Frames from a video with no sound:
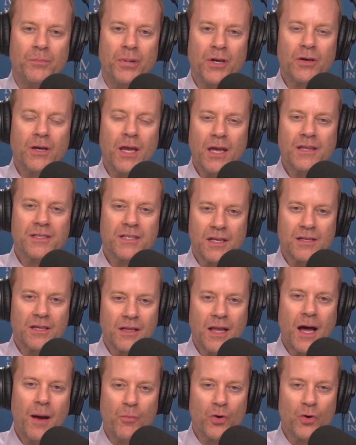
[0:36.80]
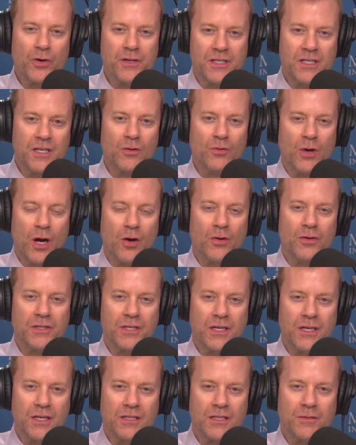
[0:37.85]
Bill Gates has a lot more zeros
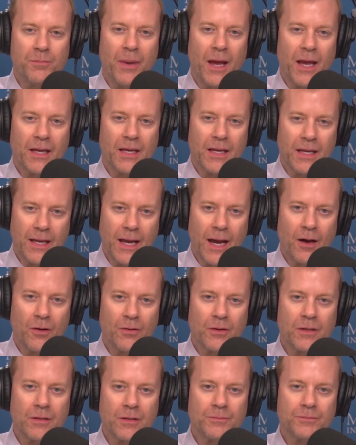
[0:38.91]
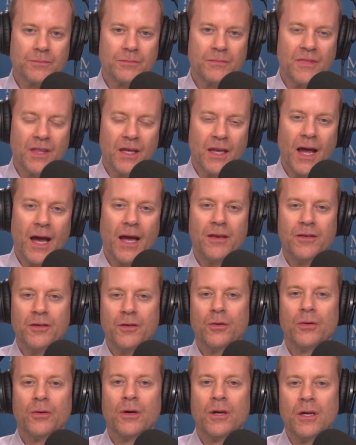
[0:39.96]
in his bank account than I
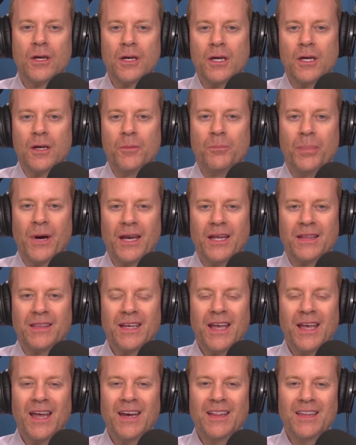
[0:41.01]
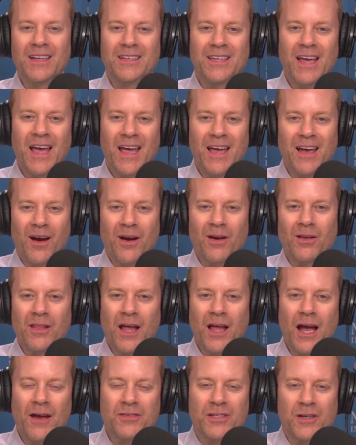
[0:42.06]
do. But at the end of the day, our
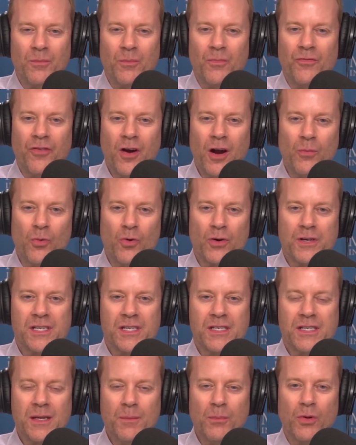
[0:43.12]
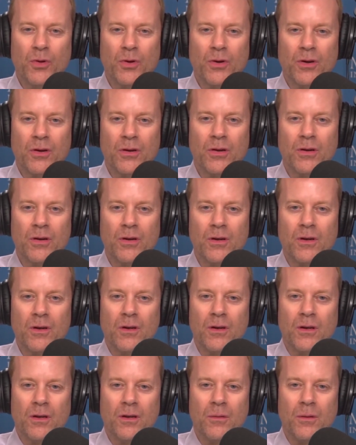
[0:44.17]
lives are far more similar
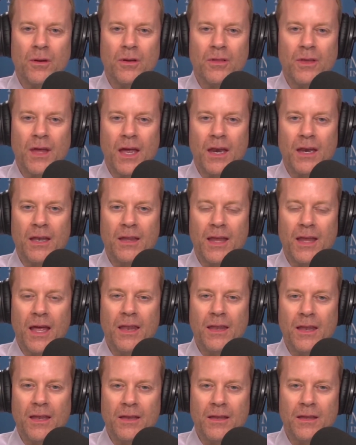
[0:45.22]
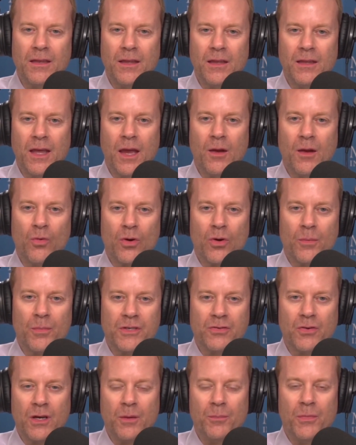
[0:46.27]
than they were
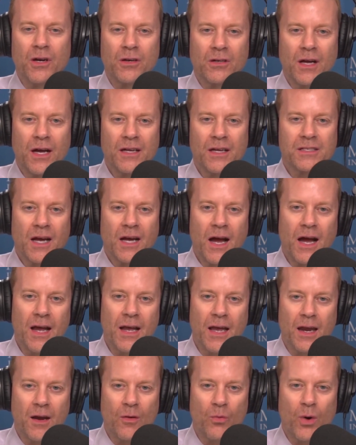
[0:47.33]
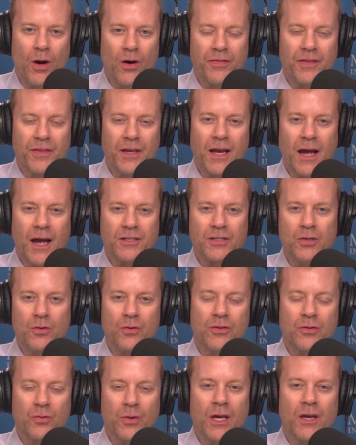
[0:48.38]
between a middle class guy and a wealthy guy
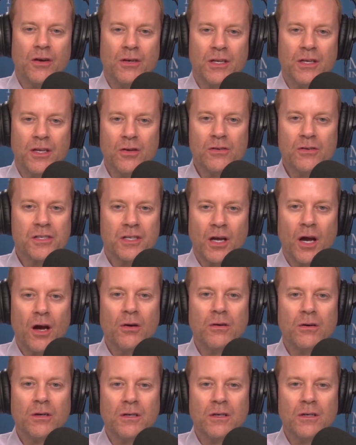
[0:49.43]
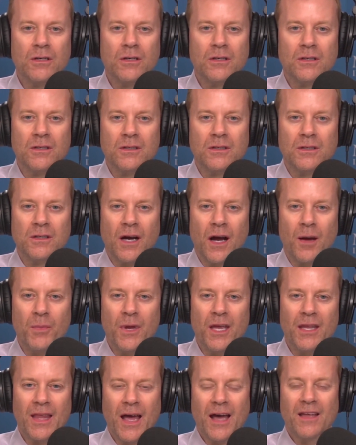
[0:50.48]
300 years ago. I mean,